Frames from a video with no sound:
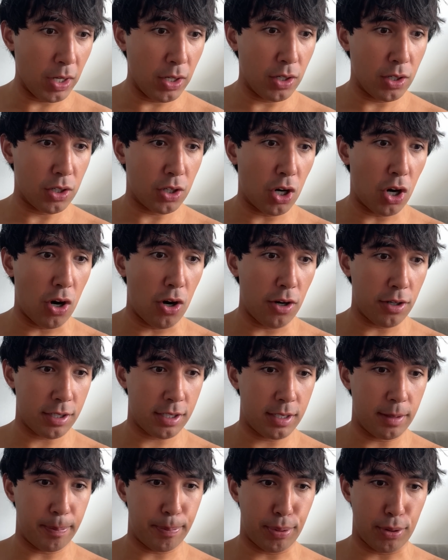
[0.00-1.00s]

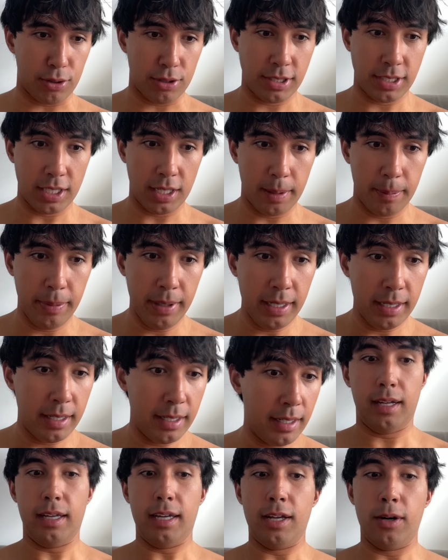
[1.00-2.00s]
cost per sub
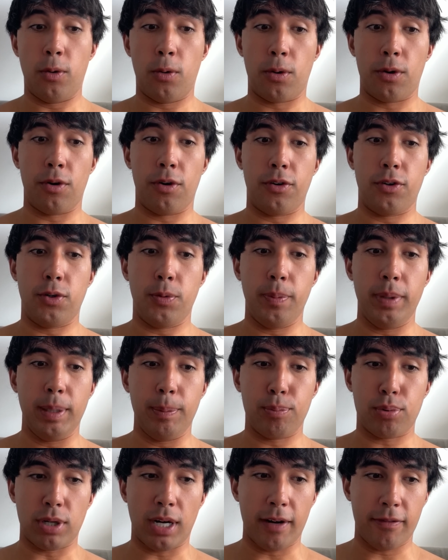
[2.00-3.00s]
in order to be
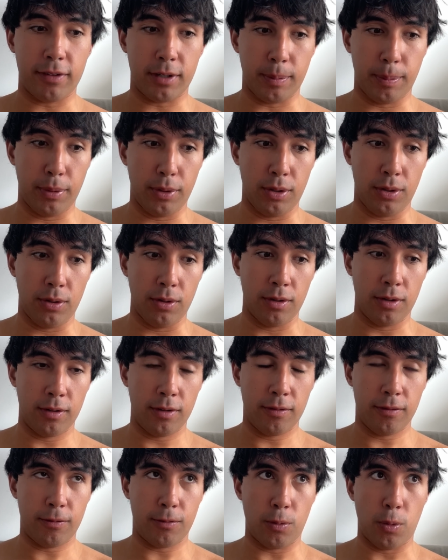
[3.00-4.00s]
profitable
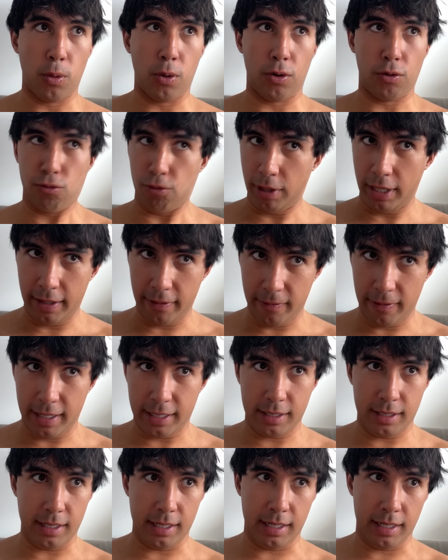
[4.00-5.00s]
for
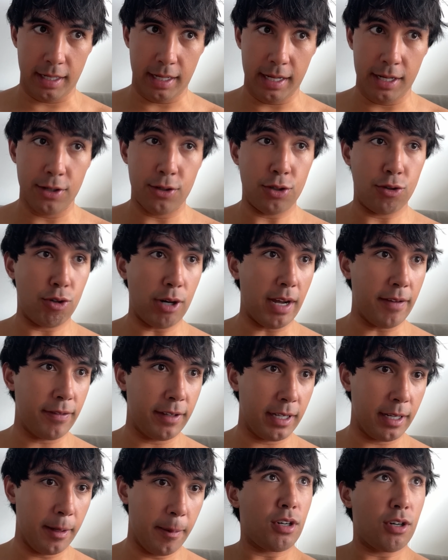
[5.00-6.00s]
reinvesting into
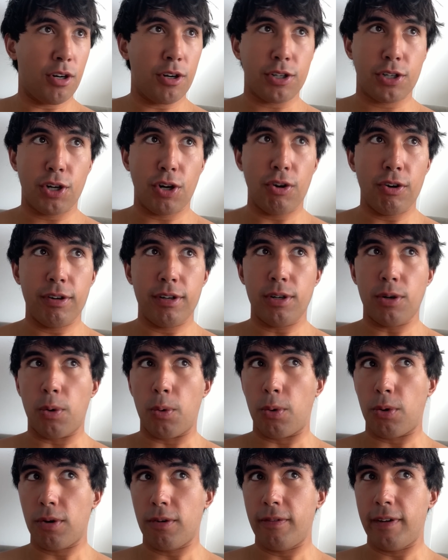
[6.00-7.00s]
traffic. Her current
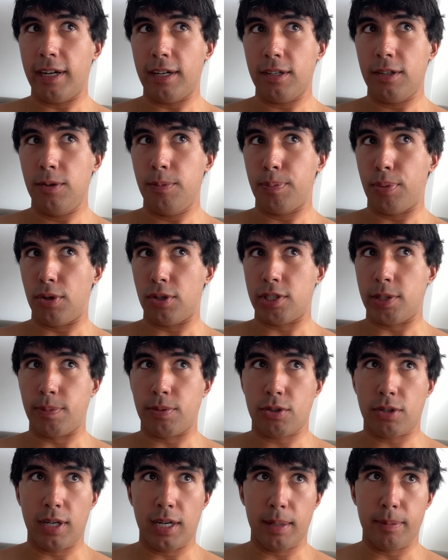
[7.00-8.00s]
order value per
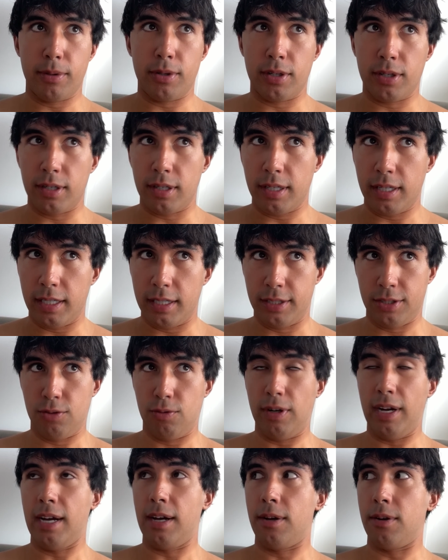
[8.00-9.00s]
subscriber is
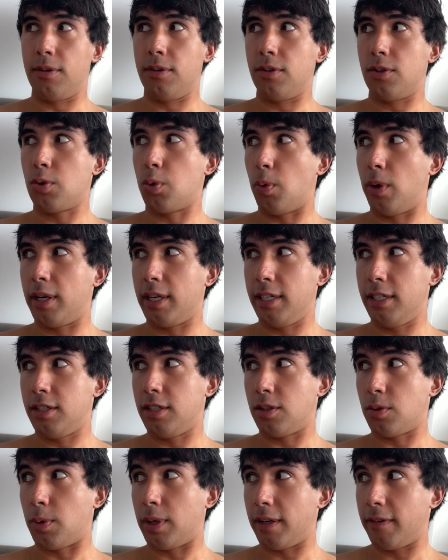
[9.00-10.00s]
around 20 to
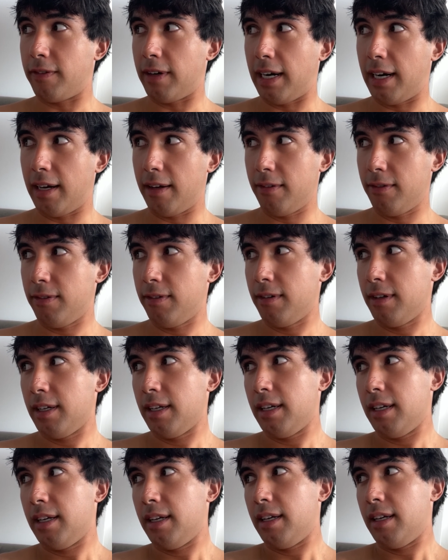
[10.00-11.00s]
25,
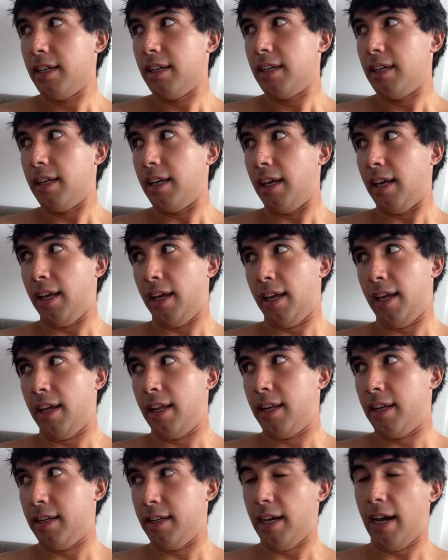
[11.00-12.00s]

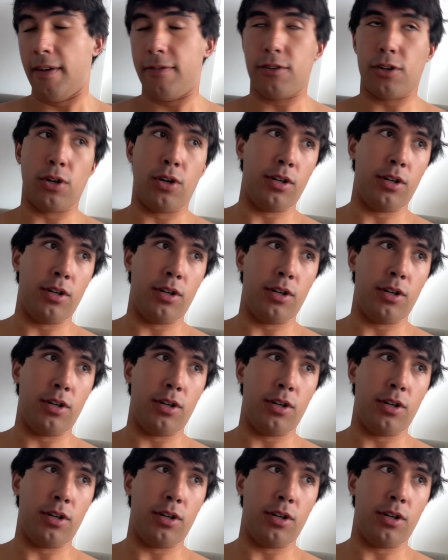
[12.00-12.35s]
and after all